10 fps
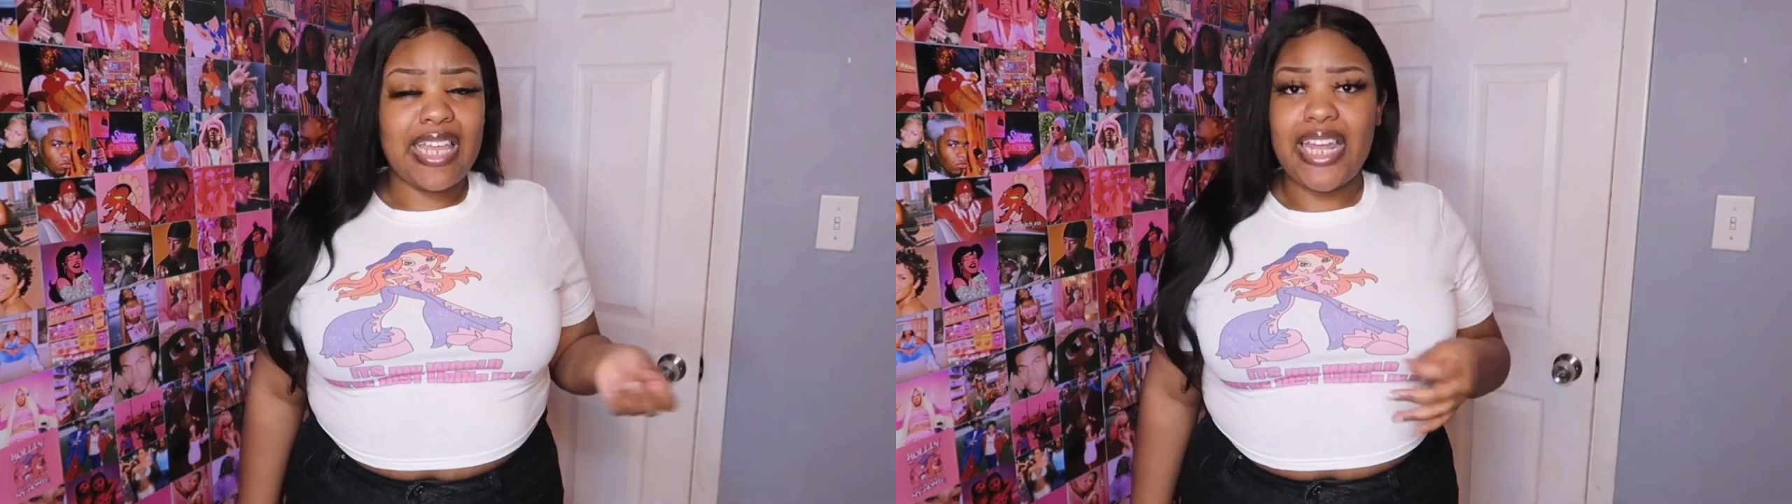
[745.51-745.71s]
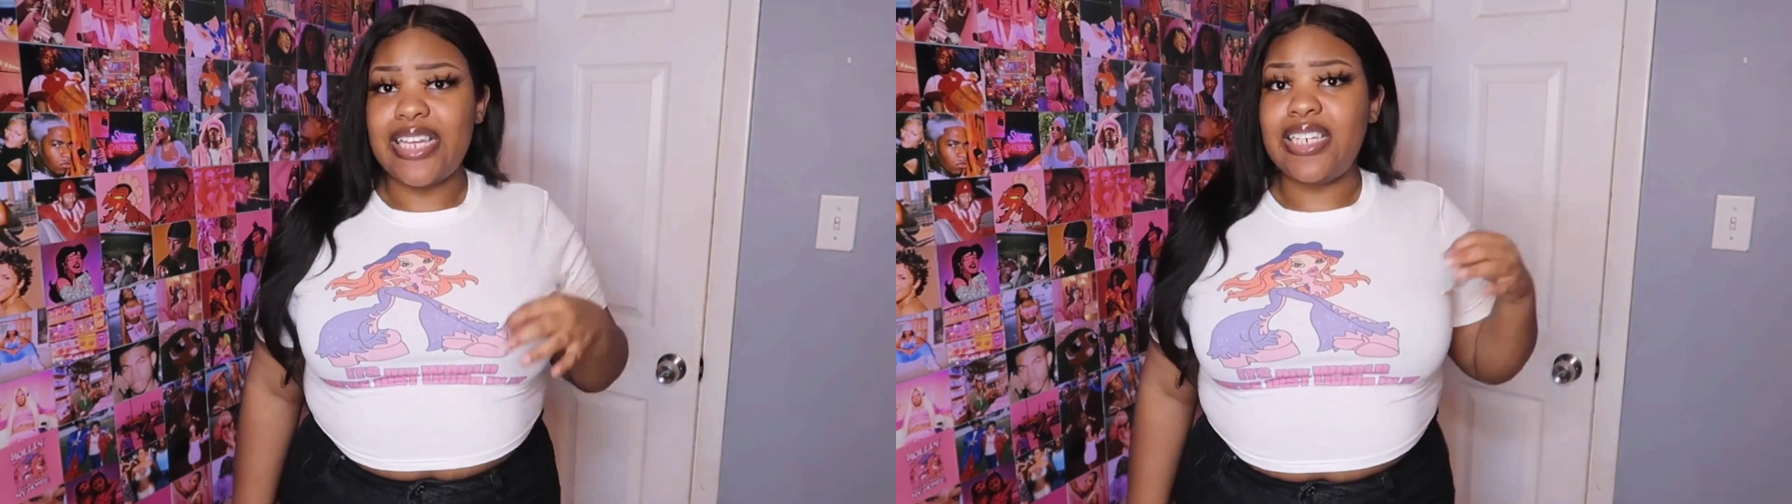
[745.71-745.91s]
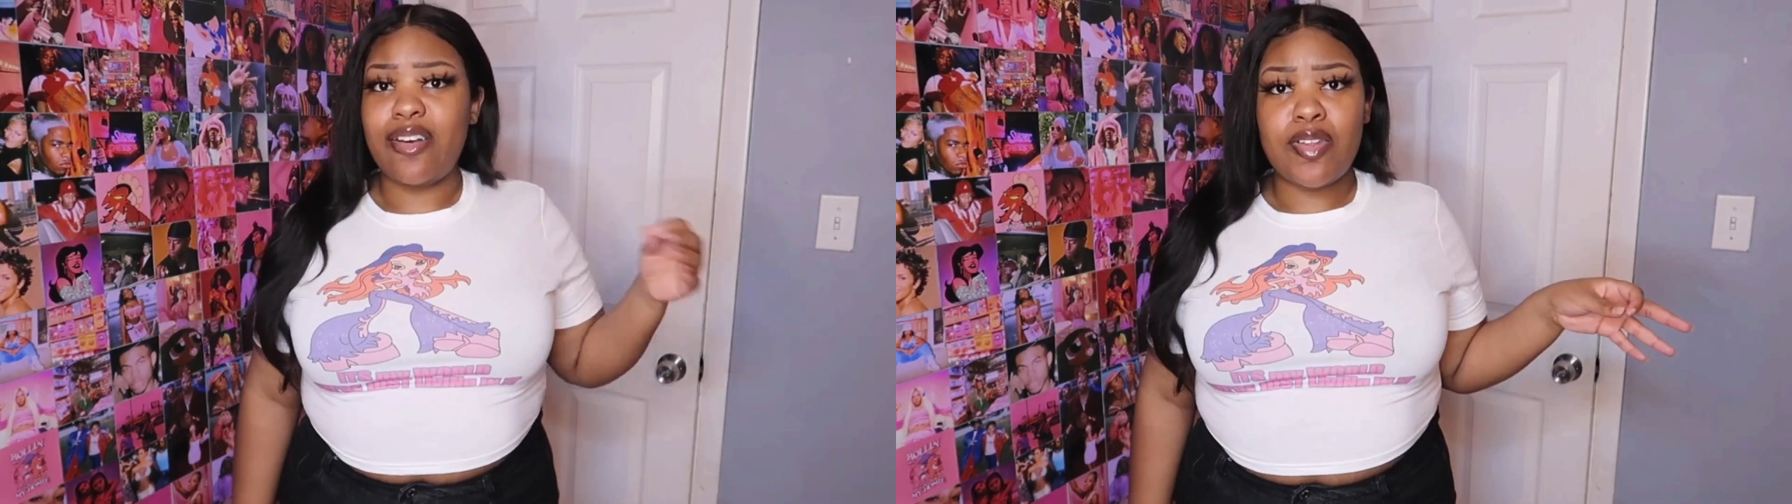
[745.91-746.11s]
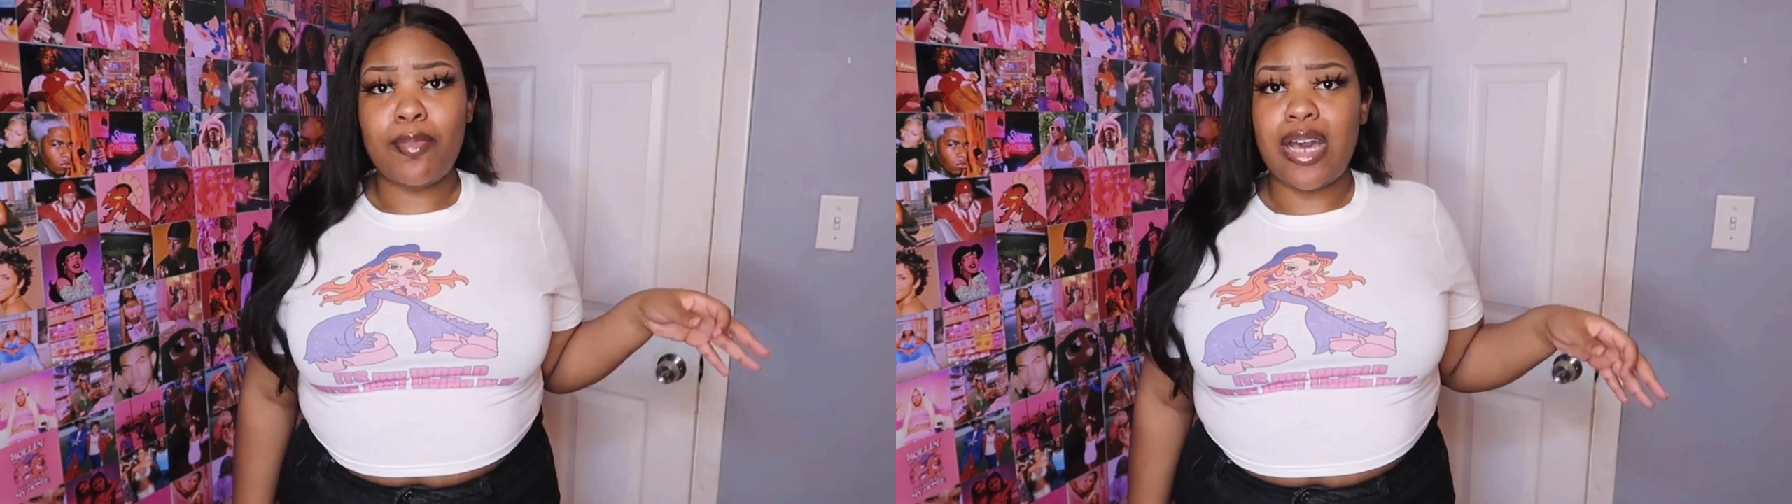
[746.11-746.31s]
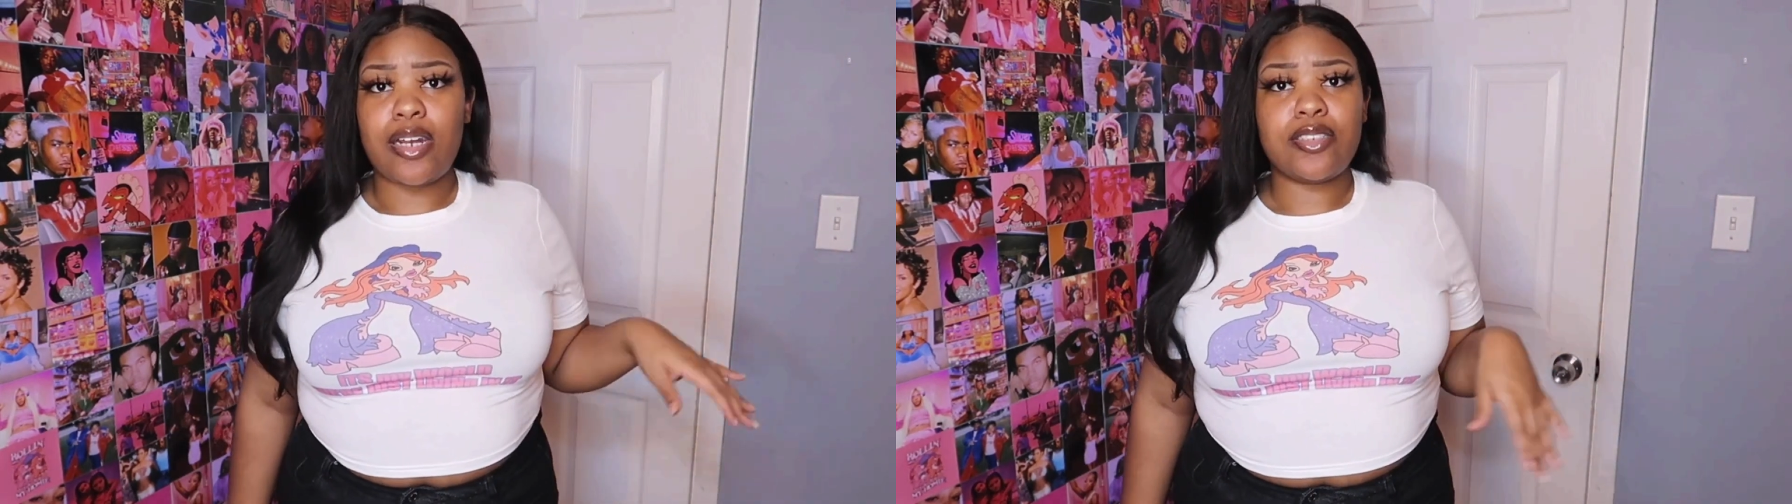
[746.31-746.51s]
ain't like nothing
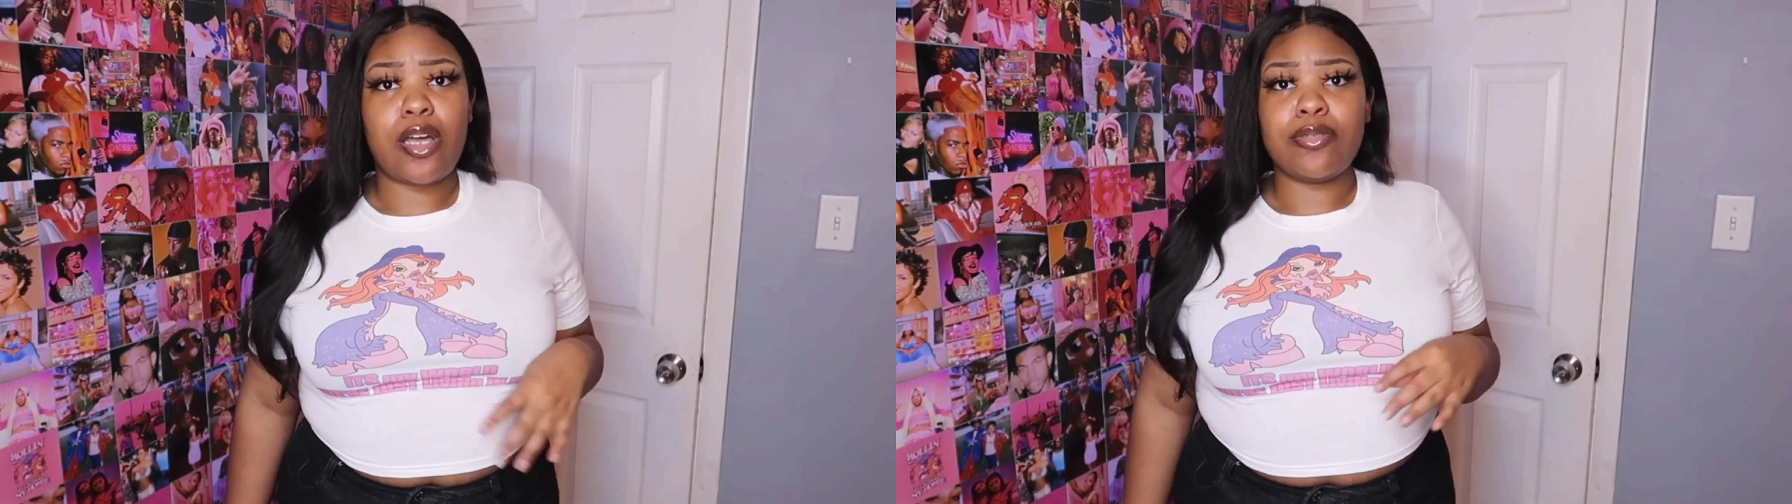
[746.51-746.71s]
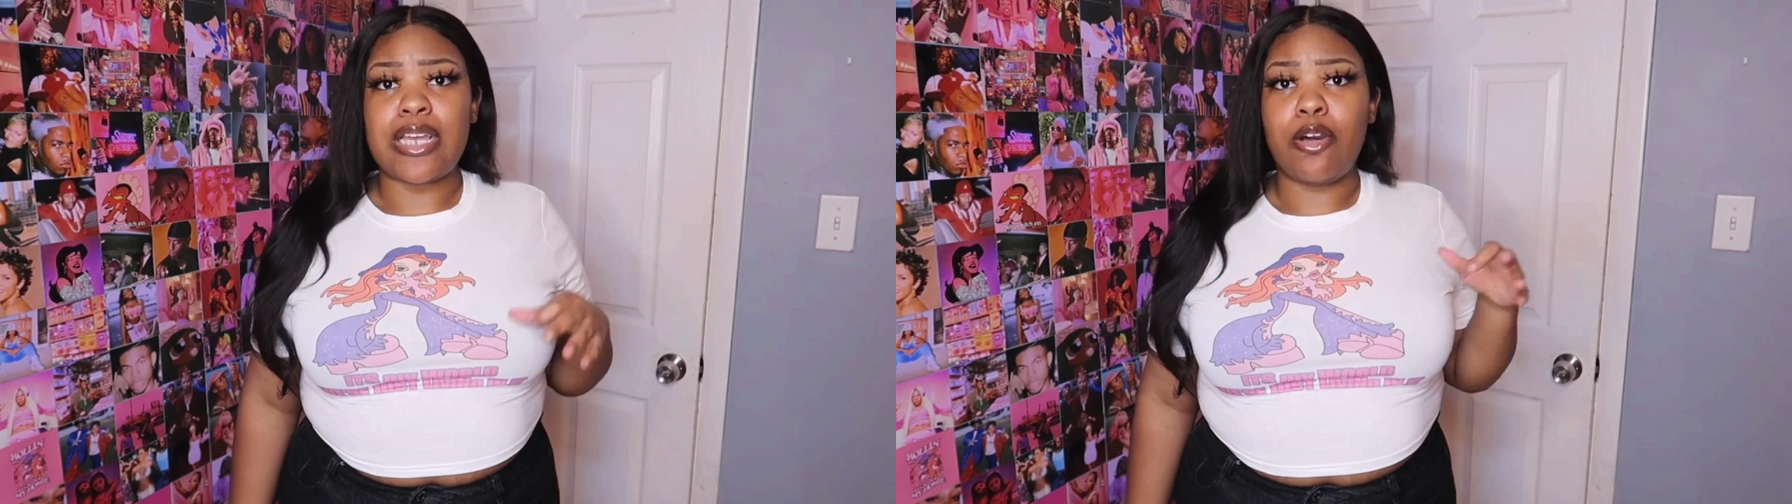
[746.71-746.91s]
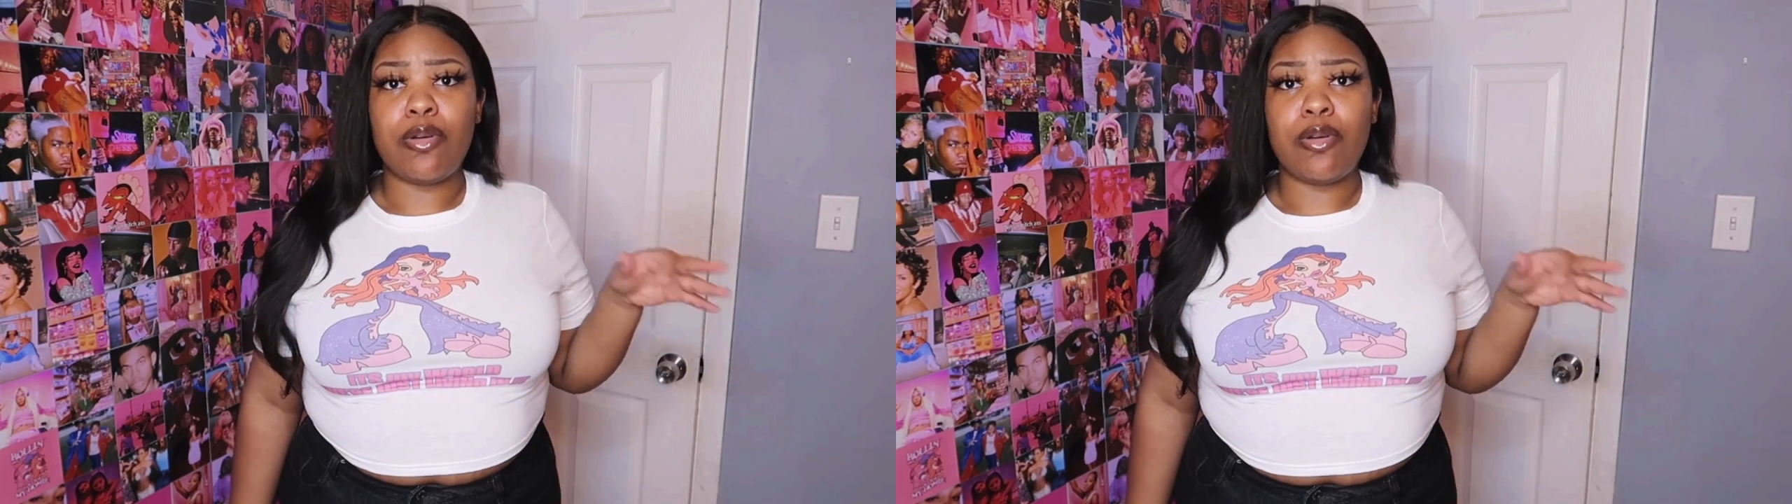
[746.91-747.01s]
about it, so I was like,